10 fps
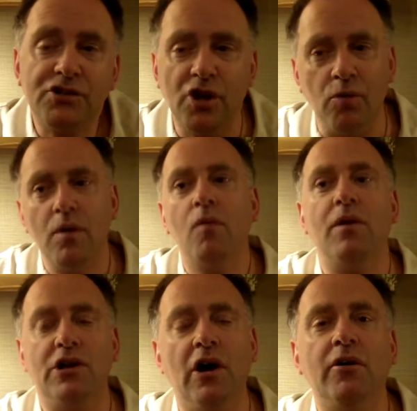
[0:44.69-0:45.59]
So
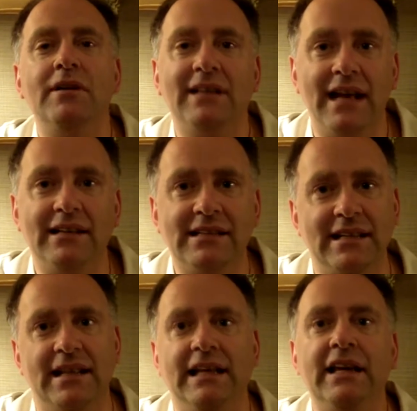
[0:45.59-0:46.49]
when you go to a dentist
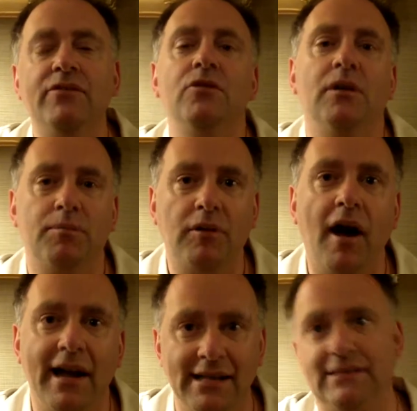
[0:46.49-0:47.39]
and they give you an
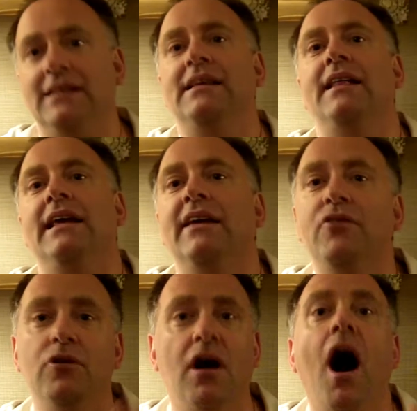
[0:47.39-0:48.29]
appliance, let's say they give
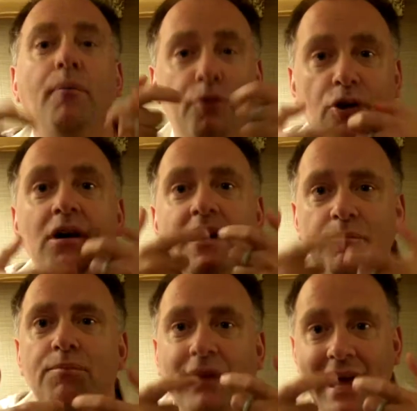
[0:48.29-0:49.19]
you an upper
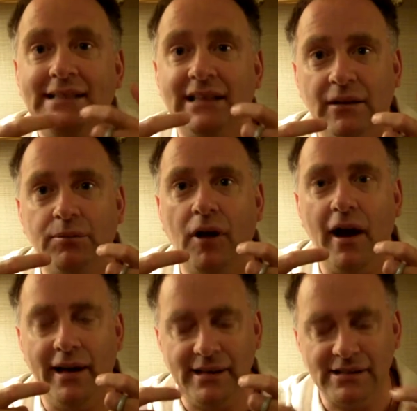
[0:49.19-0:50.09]
plastic
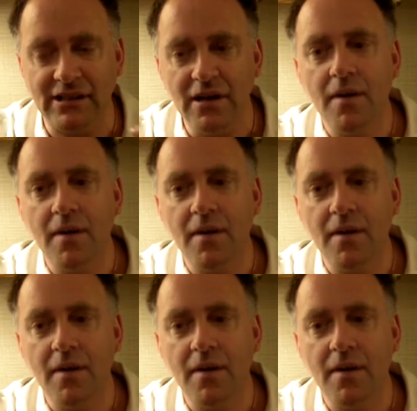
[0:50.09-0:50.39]
appliance,